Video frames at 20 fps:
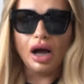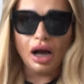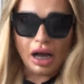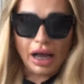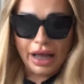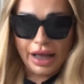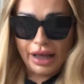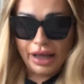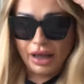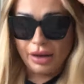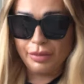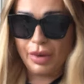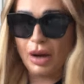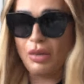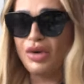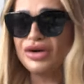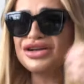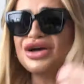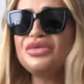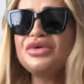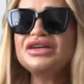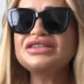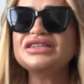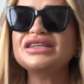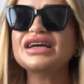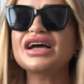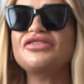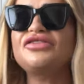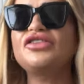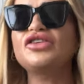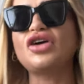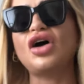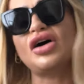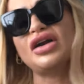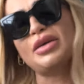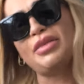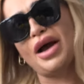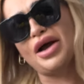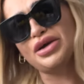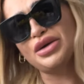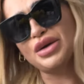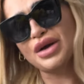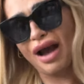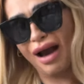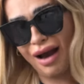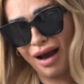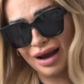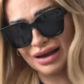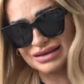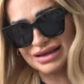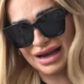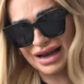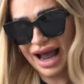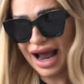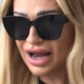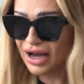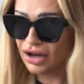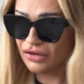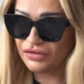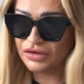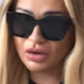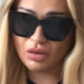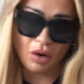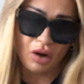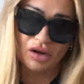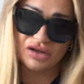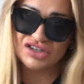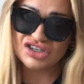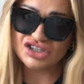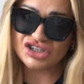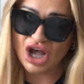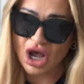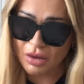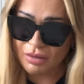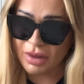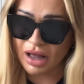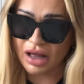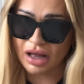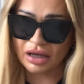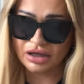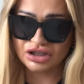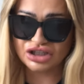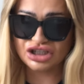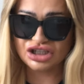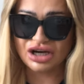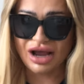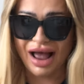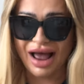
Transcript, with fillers: Uh, but what do I want you to think I've forgotten about you guys? Like, I love you all so much.